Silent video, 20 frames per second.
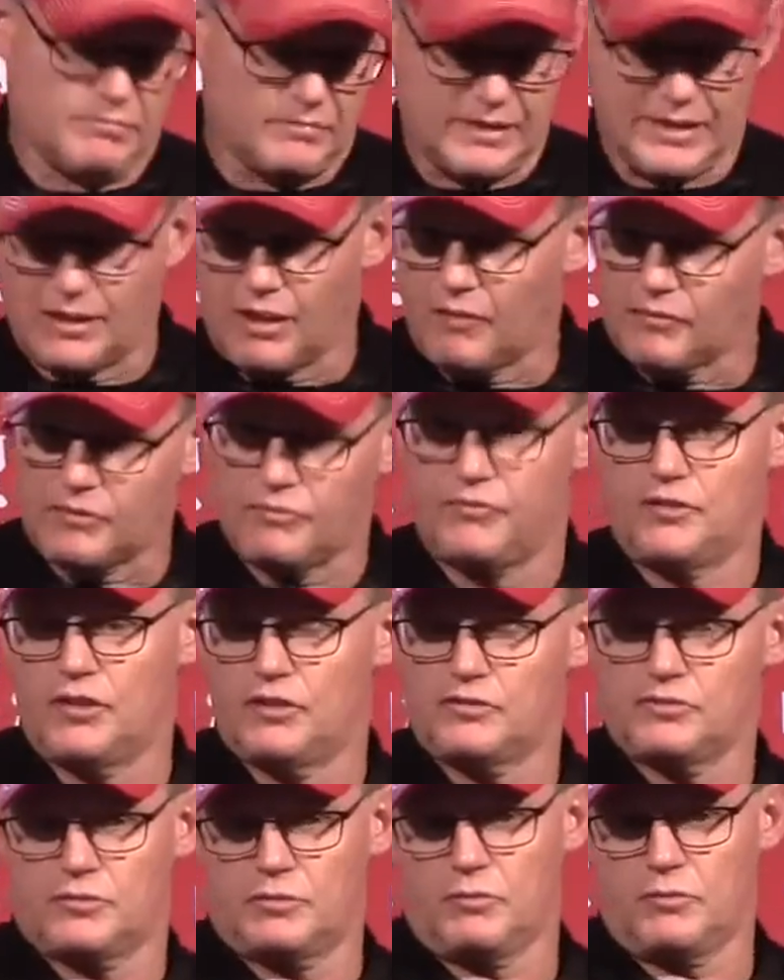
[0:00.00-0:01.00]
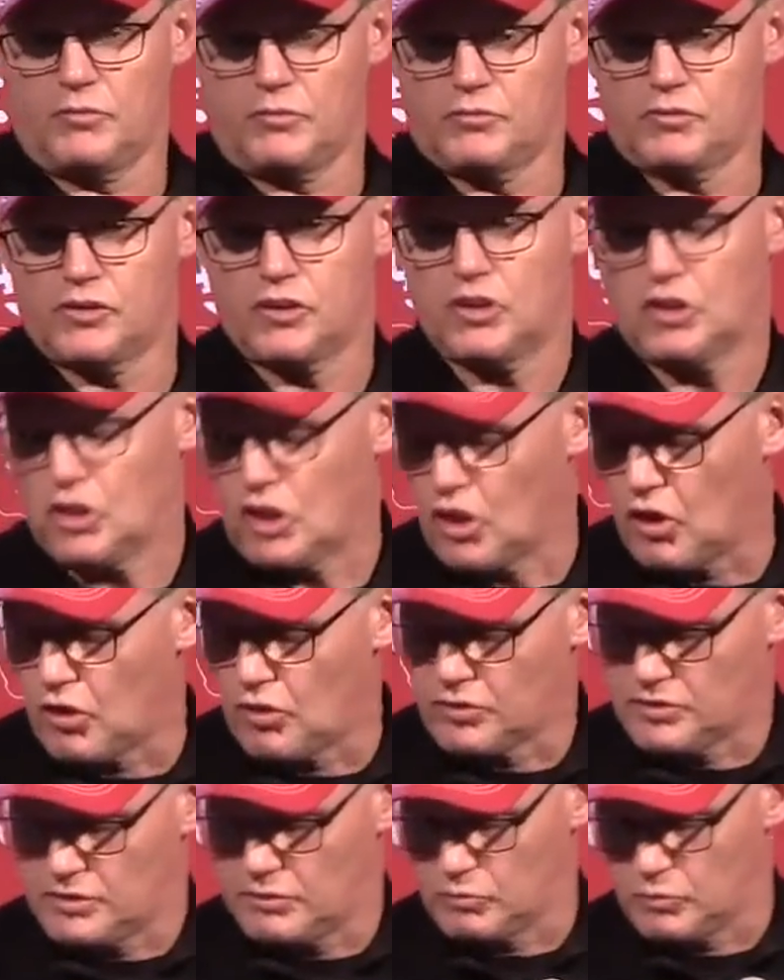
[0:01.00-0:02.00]
get off the field in some of those third and
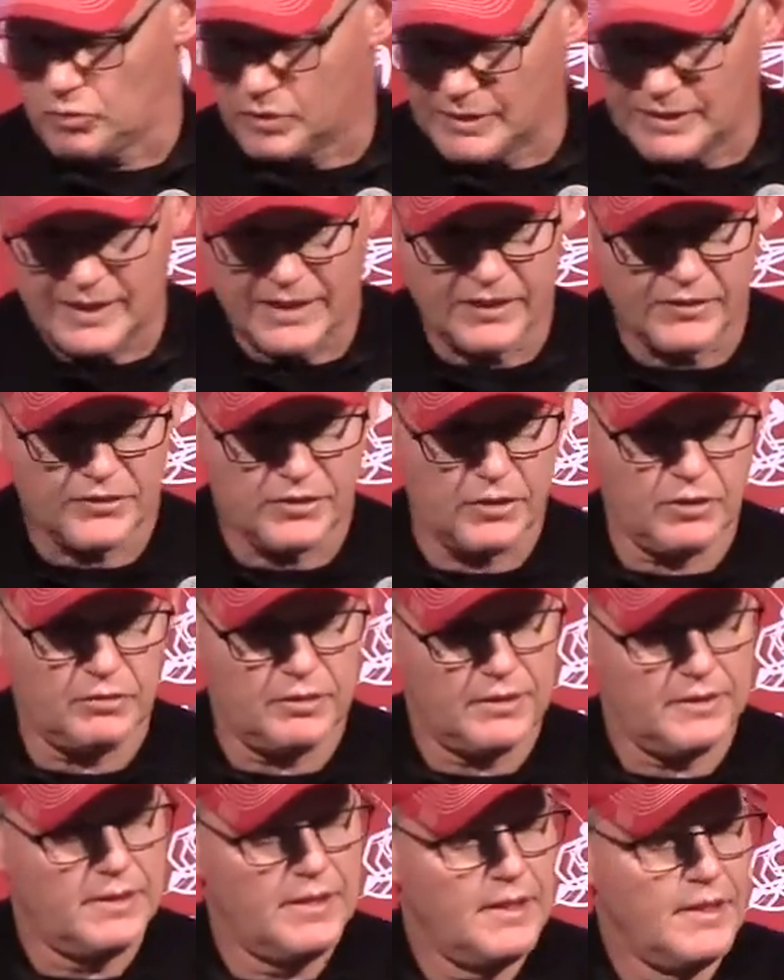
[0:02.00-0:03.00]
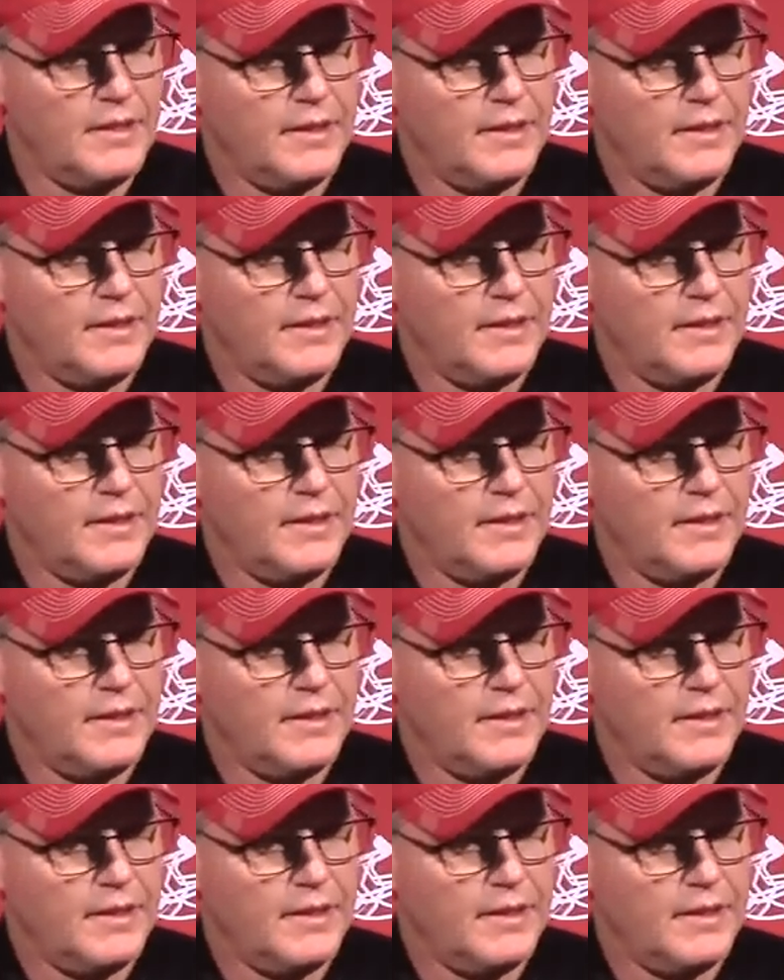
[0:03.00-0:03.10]
longs that we really needed to,